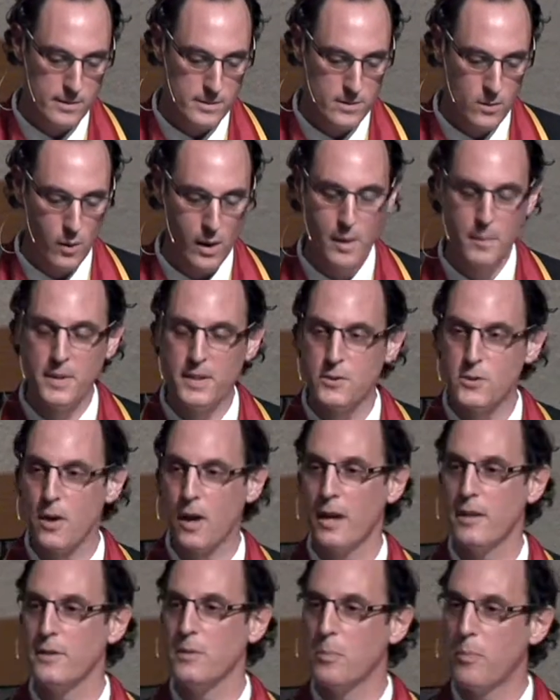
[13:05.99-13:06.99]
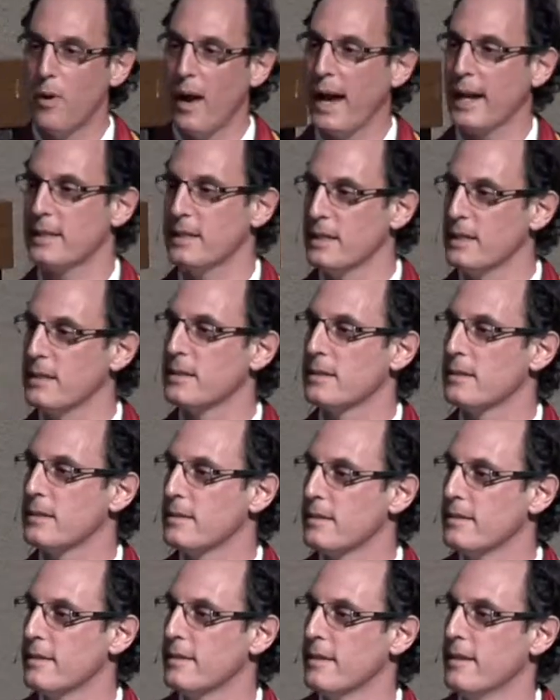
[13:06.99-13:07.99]
So I've been trying to practice
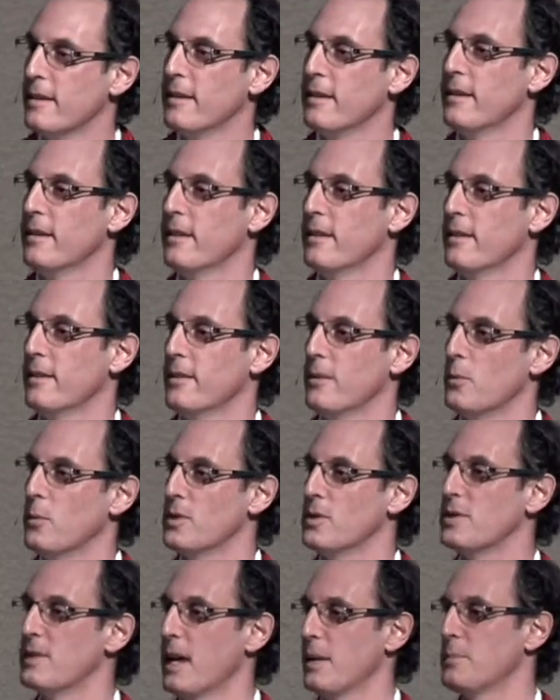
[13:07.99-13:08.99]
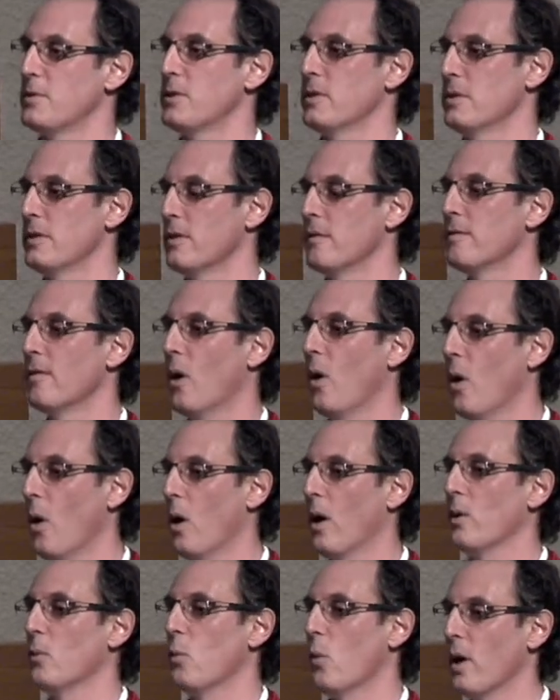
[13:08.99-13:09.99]
the reception of awe
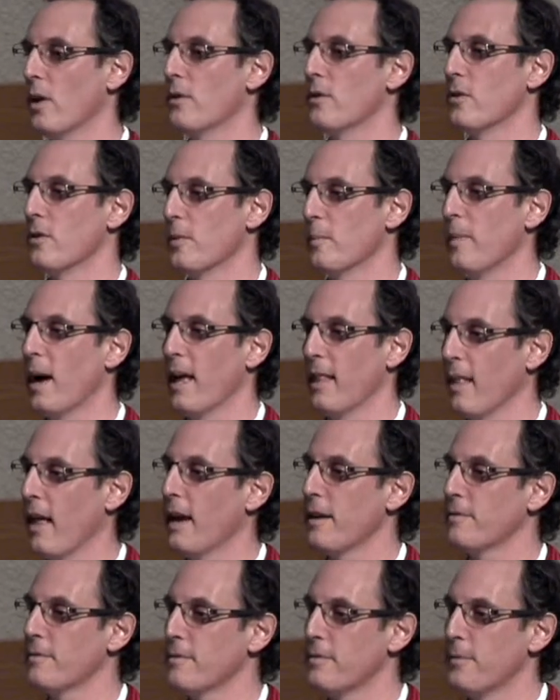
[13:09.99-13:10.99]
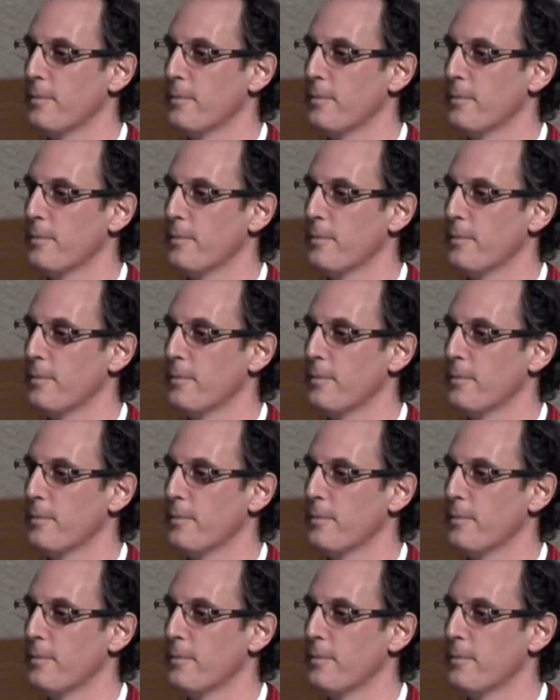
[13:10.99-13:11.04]
and wonder in my life.